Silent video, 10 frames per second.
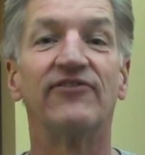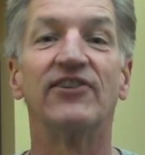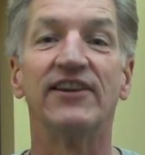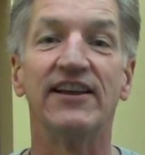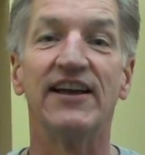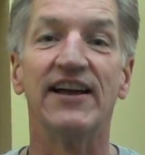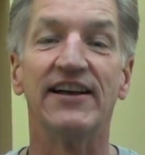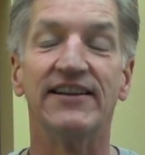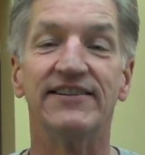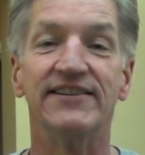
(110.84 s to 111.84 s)
free,
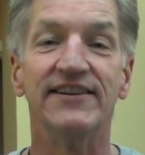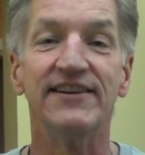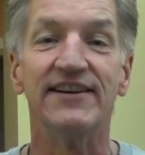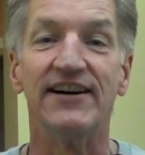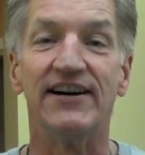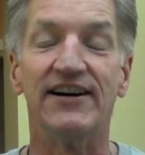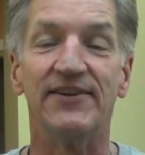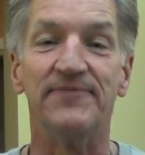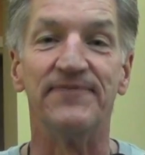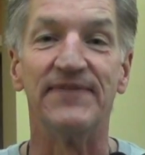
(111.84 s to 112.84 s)
and
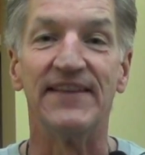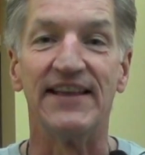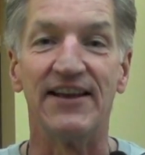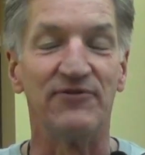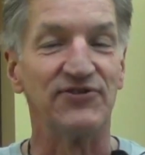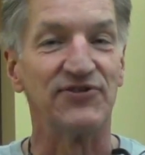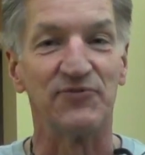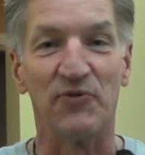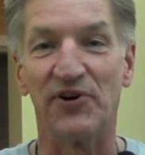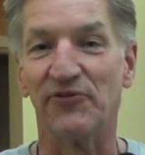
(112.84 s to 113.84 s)
um, it was
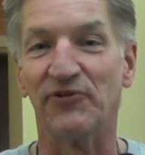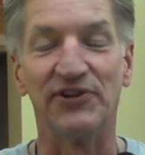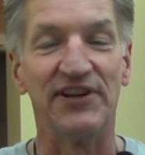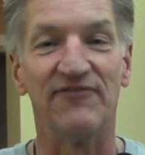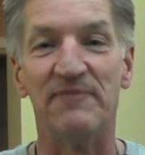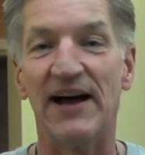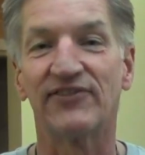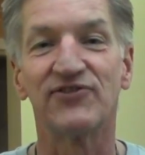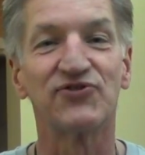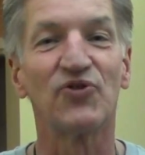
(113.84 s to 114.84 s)
just wonderful to give back.
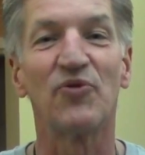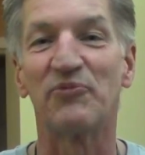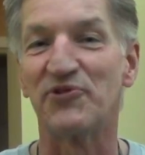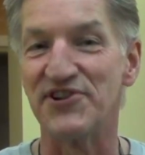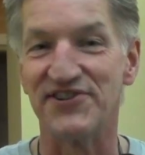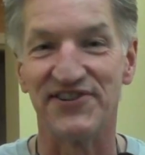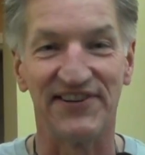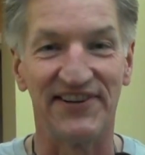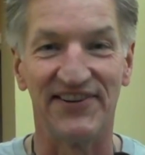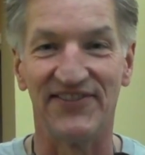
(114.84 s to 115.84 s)
They're so
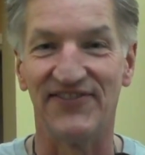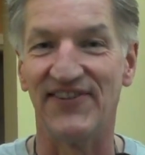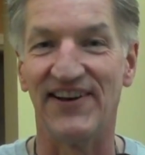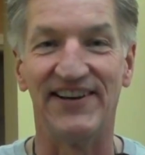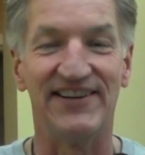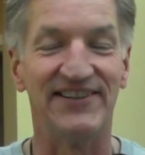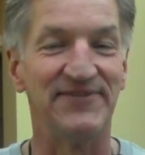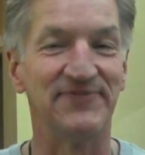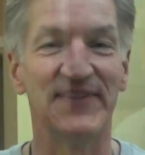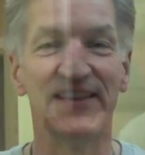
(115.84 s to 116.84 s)
appreciative.
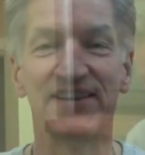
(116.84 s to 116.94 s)
Um,